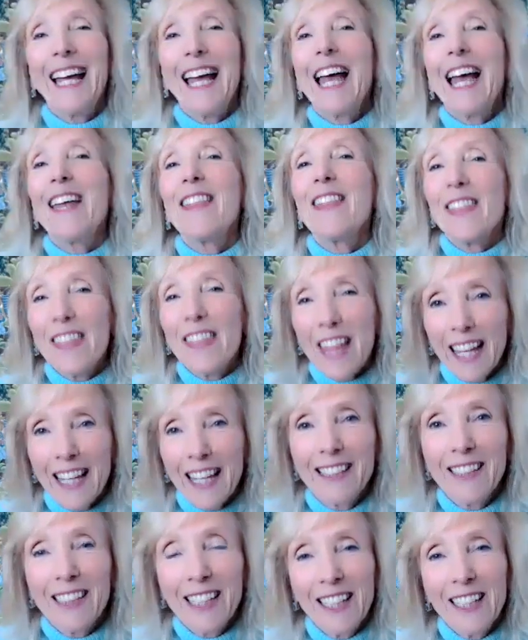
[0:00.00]
and
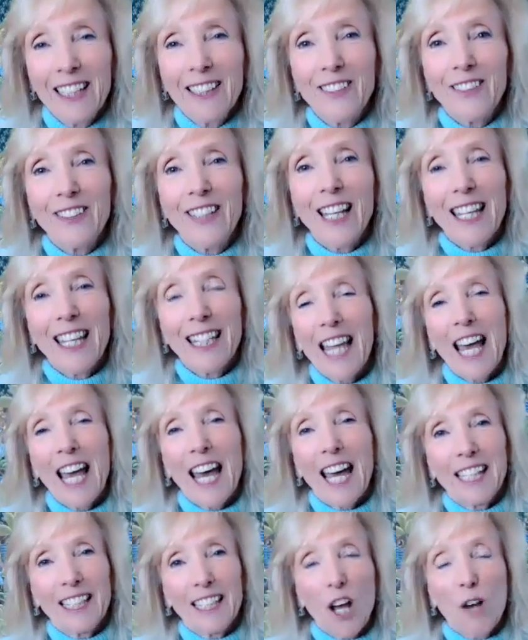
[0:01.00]
then you get
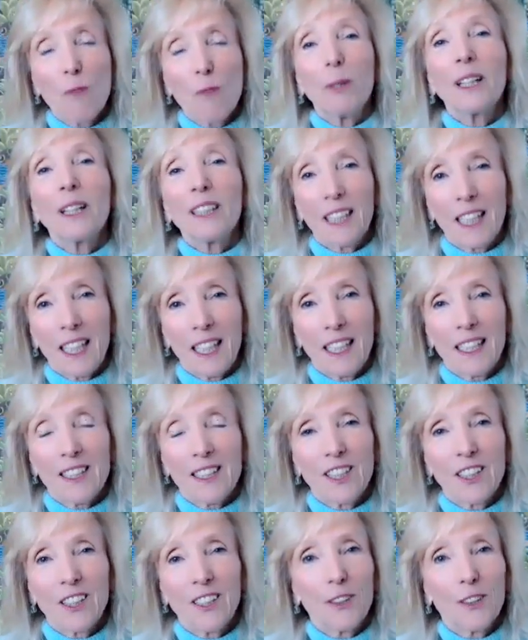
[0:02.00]
that ability
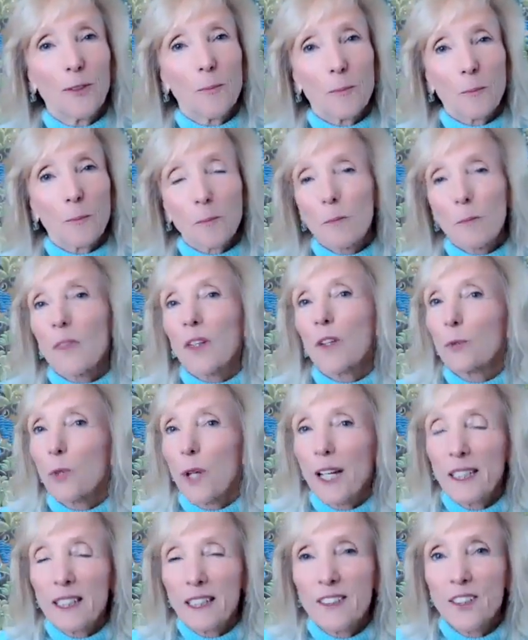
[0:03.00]
to
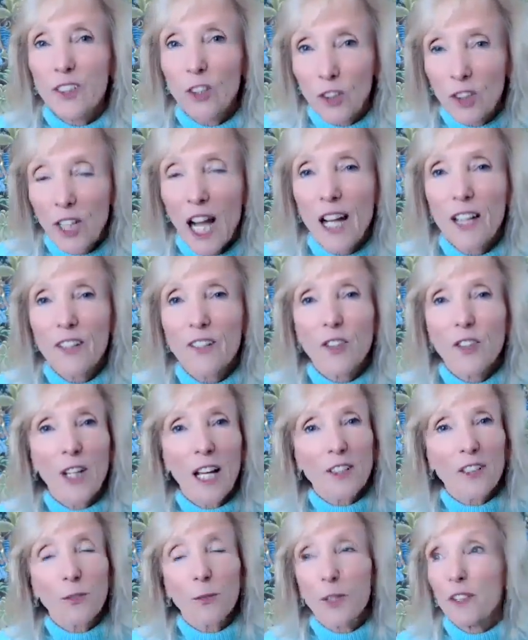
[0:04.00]
write a soul
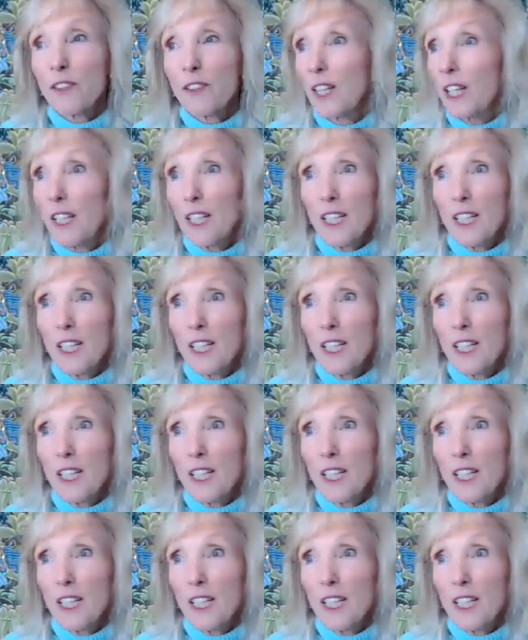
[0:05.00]
contract with